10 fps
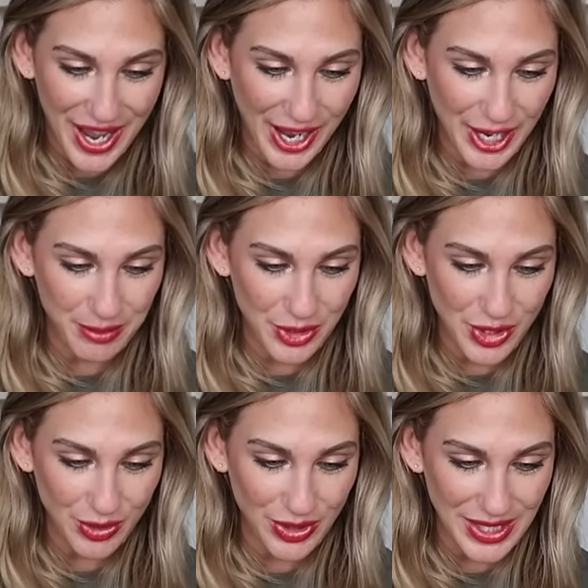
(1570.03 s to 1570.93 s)
Um,
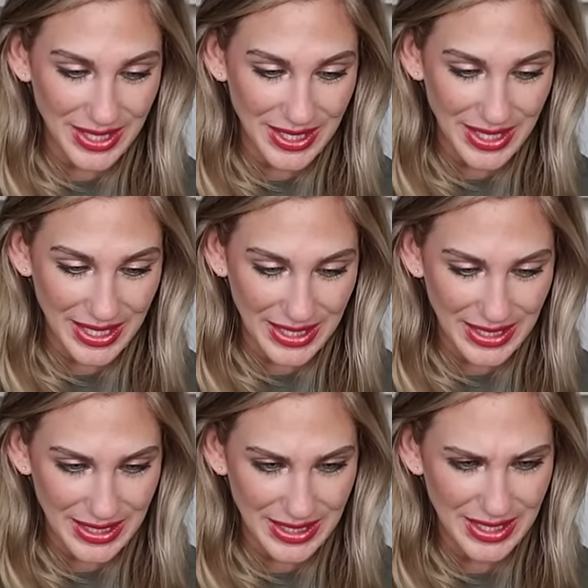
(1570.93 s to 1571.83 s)
so this
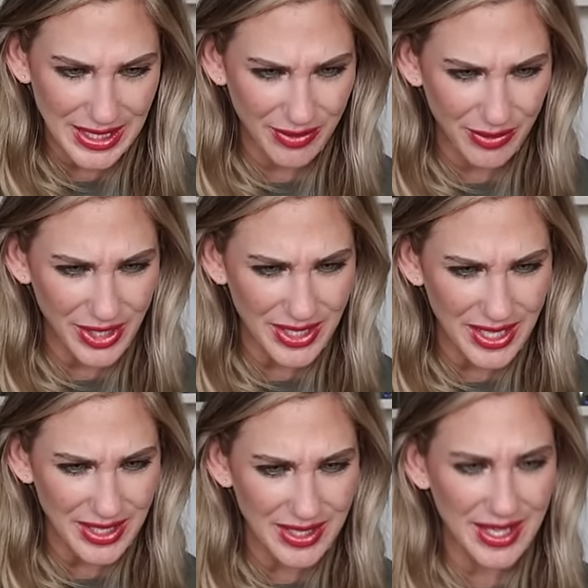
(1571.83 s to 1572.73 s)
is, what did I say?
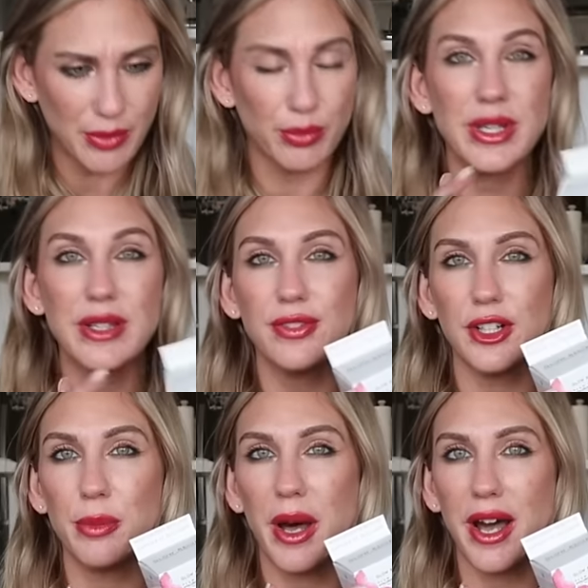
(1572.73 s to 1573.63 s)
This is a
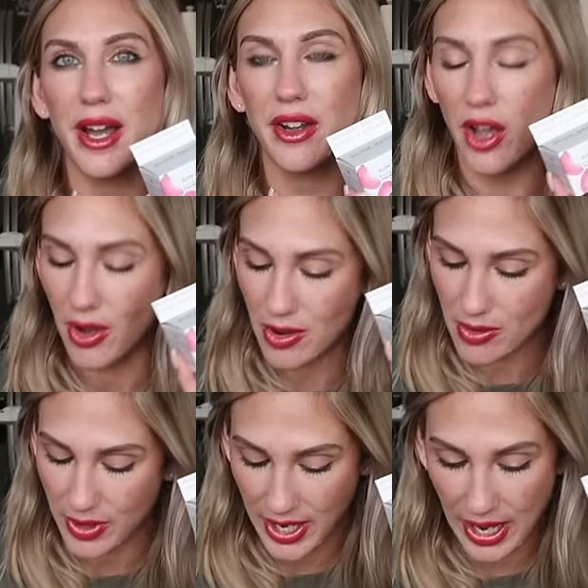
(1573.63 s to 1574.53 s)
refill pot.
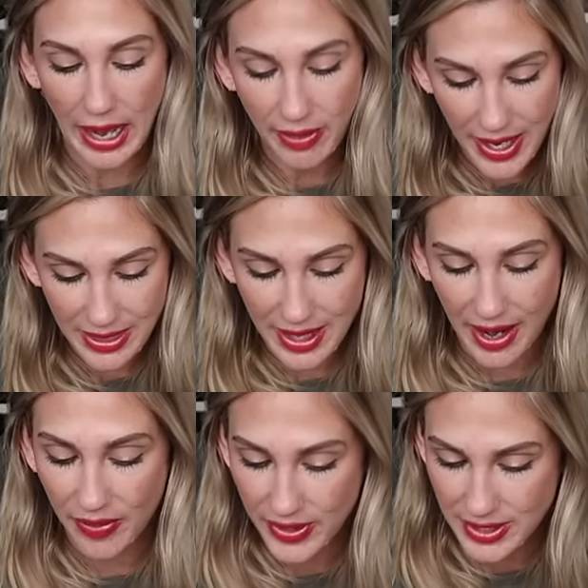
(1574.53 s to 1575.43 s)
Oh, okay, I like
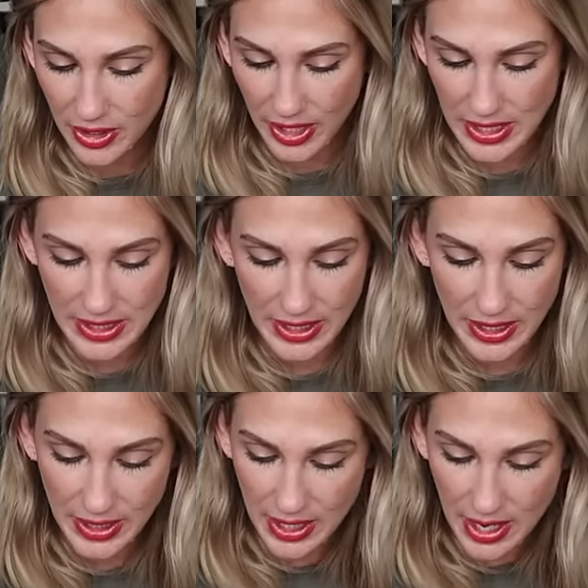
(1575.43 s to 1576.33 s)
that. That's a good
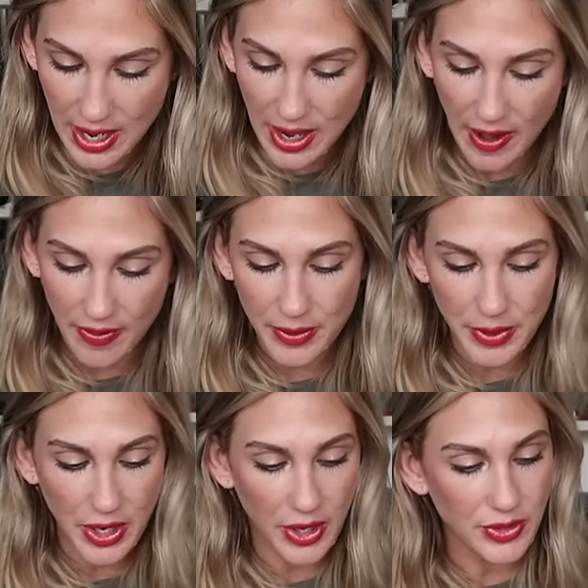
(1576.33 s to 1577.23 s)
idea. And then
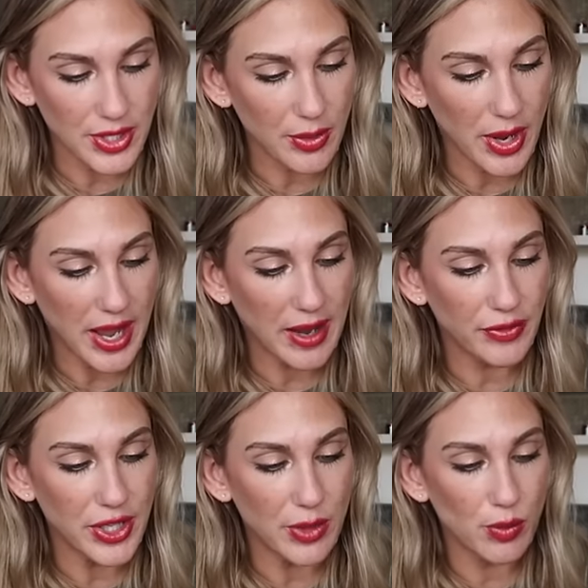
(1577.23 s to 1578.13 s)
we also
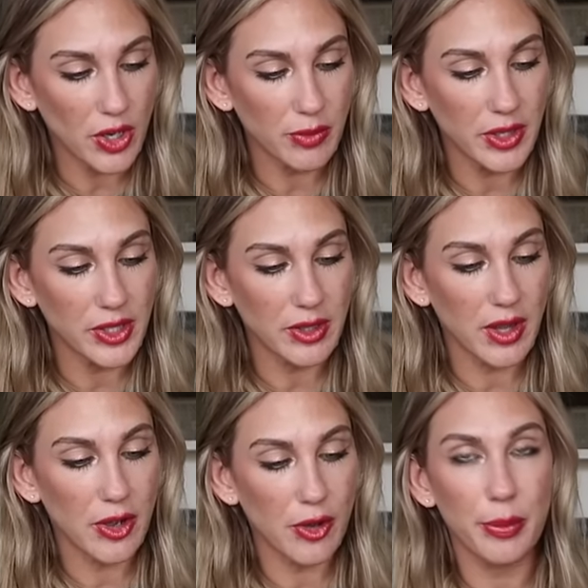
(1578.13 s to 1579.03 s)
have the Watermelon
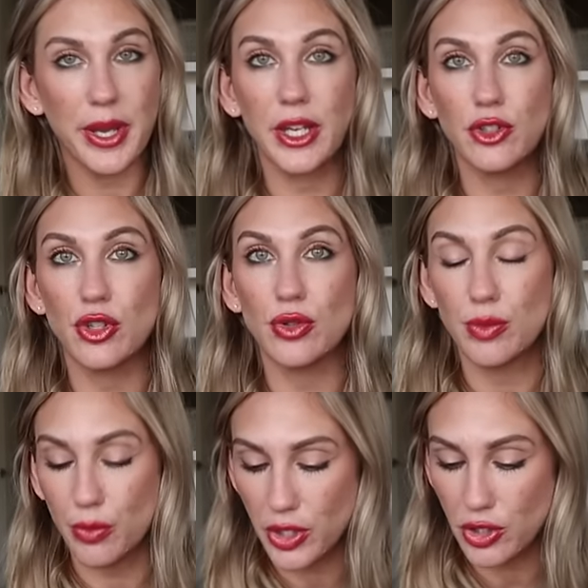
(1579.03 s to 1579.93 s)
Glow Pink Juice
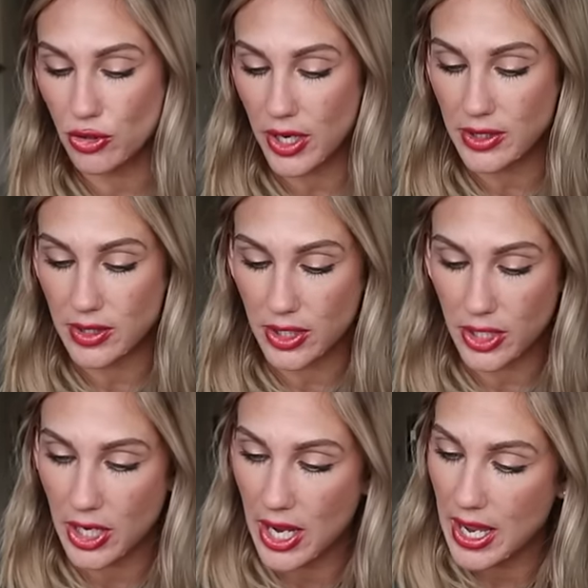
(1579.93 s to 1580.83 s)

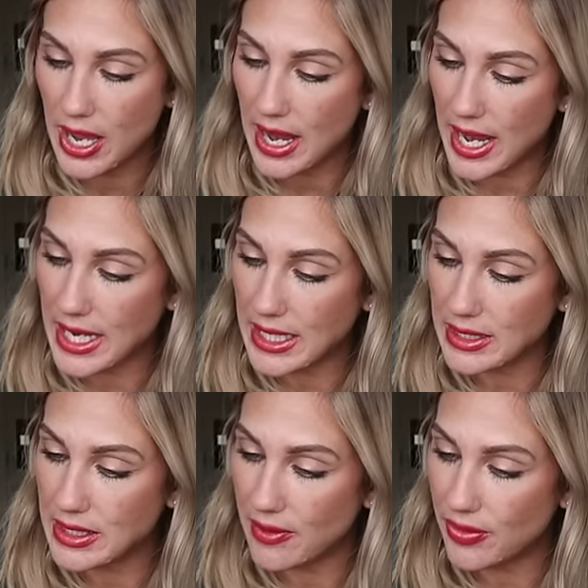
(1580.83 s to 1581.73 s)
Moisturizer
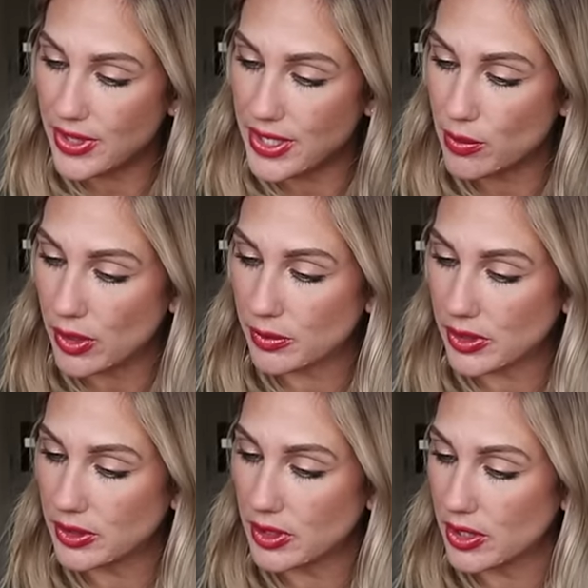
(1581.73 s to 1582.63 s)
and the
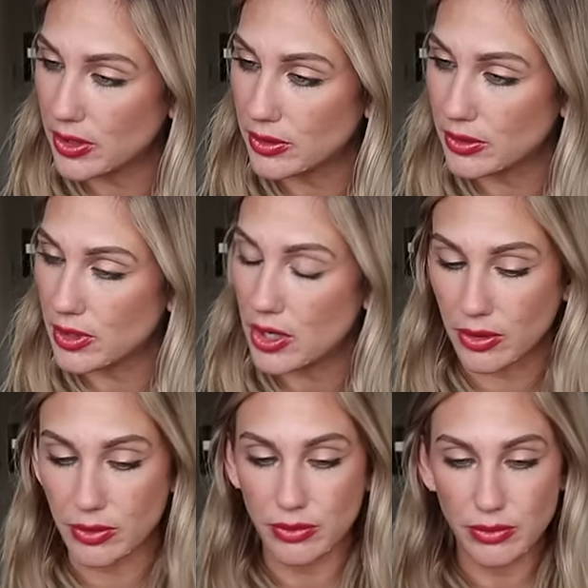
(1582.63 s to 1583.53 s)
Watermelon Glow,
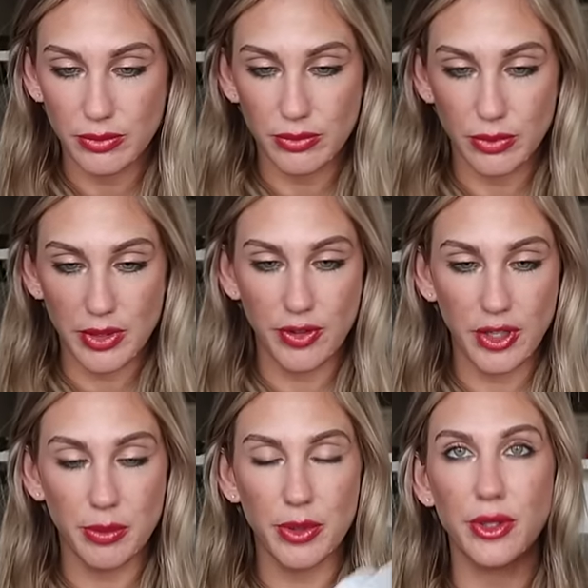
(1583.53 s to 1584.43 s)
oh,
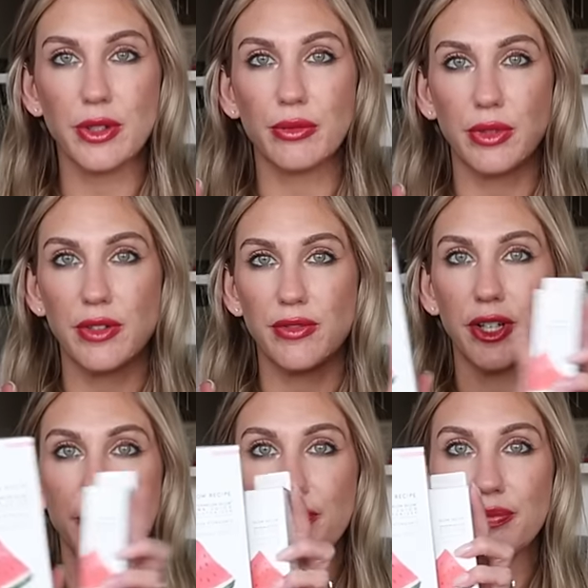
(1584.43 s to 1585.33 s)
refillable
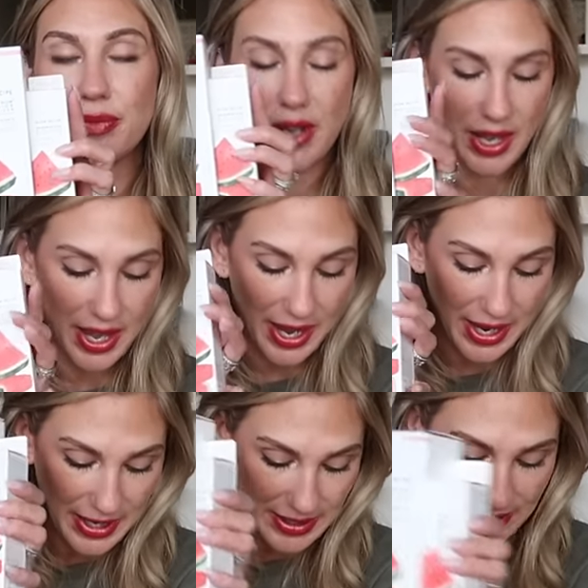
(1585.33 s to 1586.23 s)
refill.
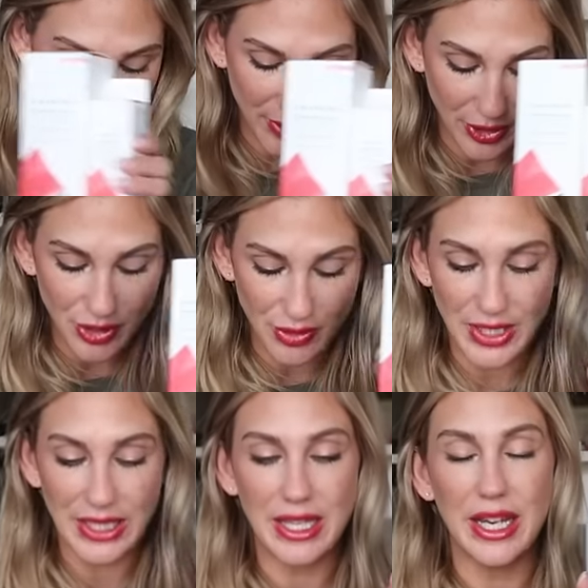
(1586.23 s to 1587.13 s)
I see what you
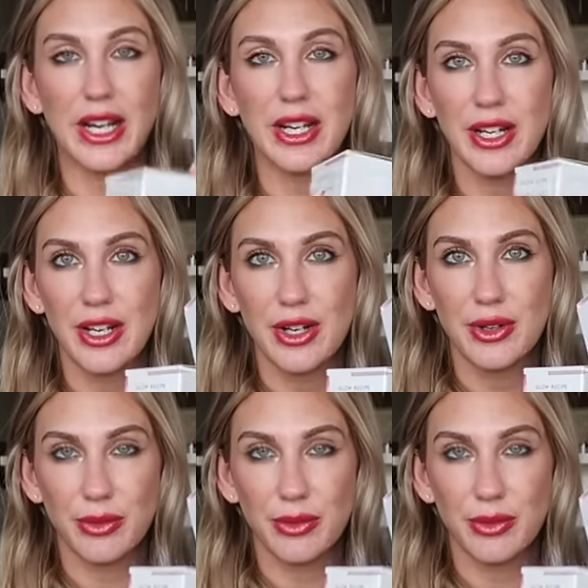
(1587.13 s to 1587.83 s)
did there.